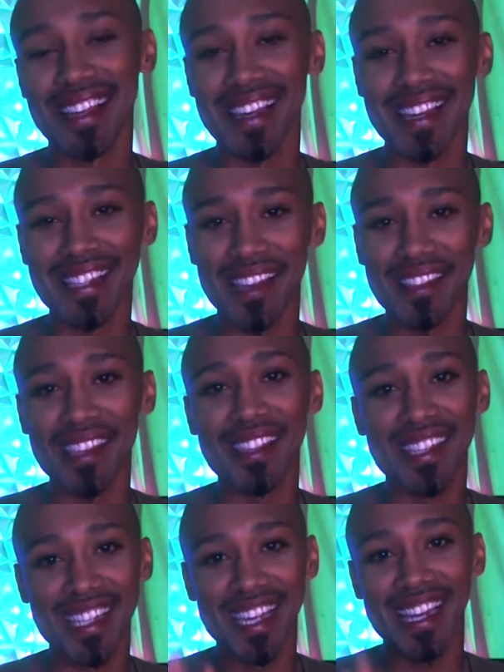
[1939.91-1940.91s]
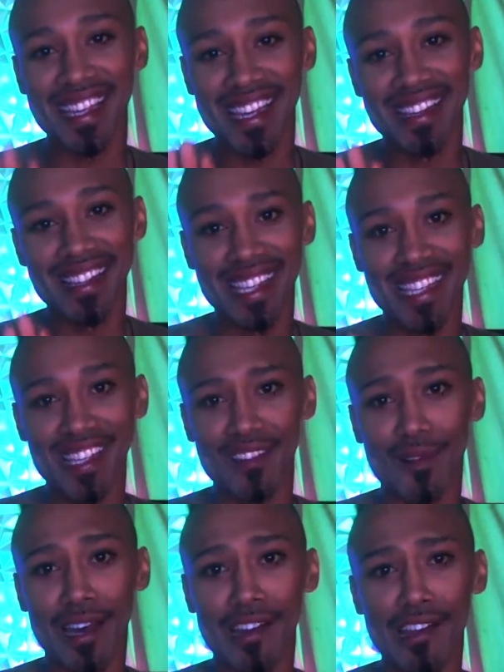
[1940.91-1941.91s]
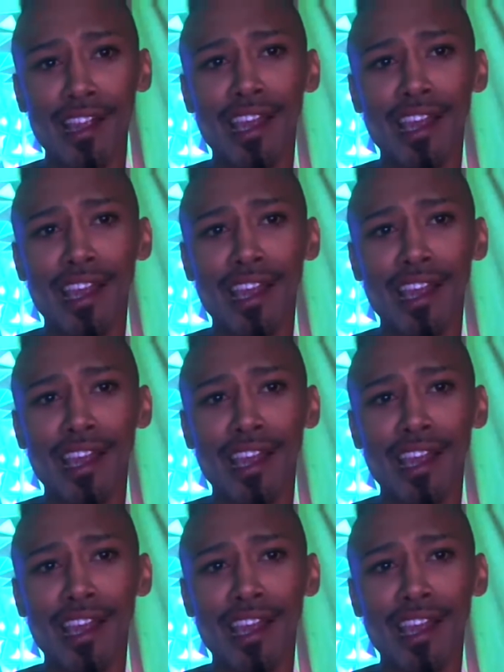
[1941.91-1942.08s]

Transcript: guys out there that you got to kind of lead to the water.